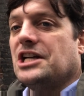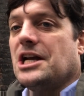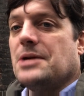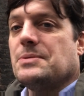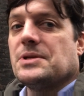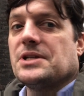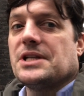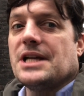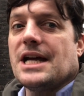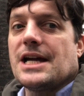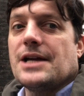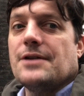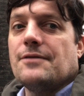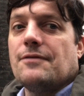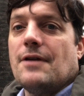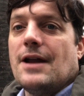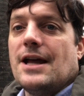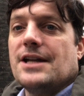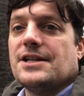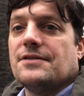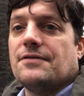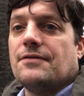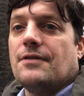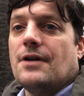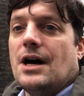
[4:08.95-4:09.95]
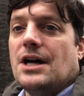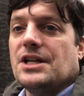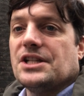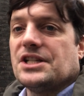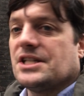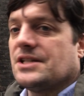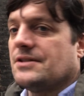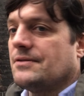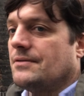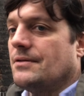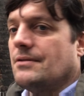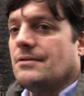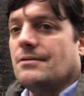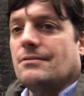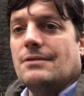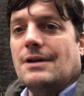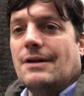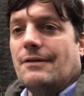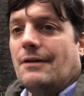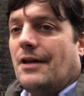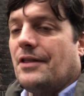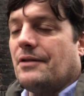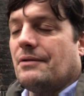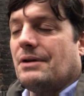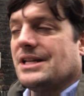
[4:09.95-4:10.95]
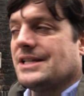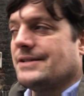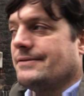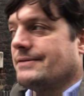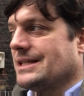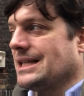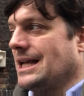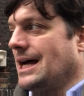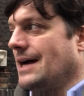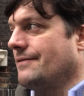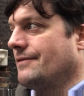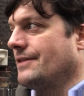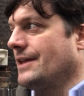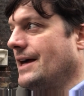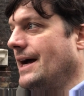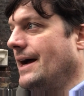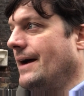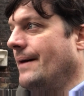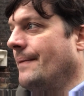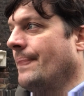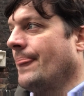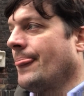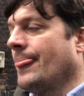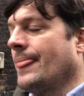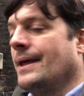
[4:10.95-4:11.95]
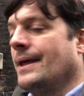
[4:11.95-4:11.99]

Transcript: James II fled to France, lived out the rest of his life there.